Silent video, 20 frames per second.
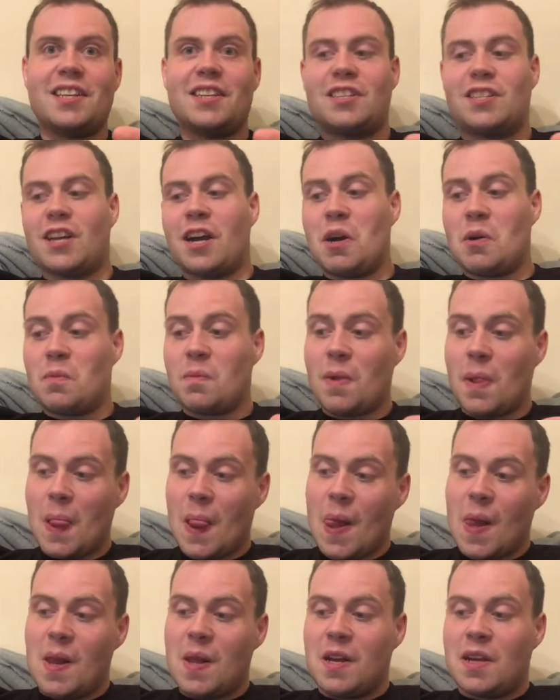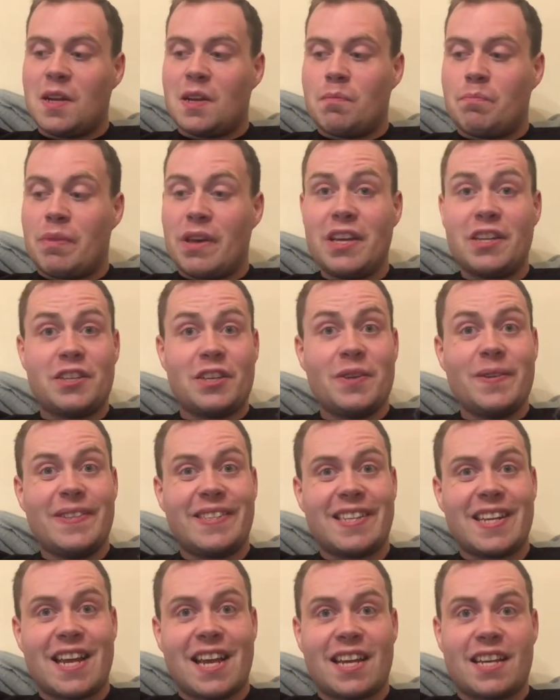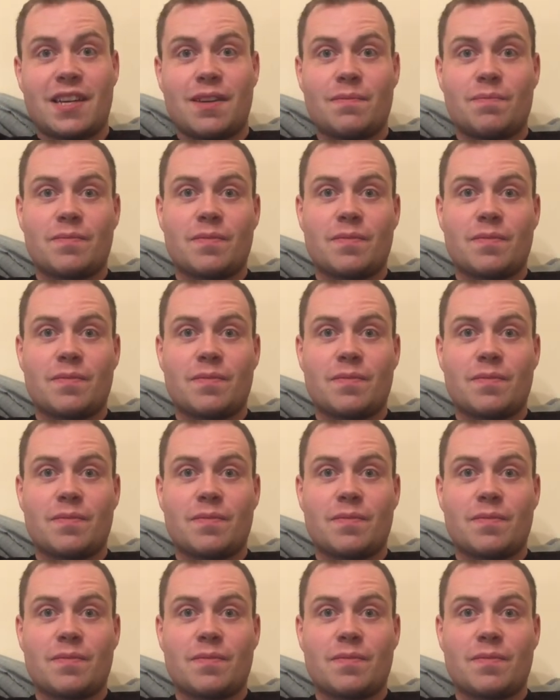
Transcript: so big news today.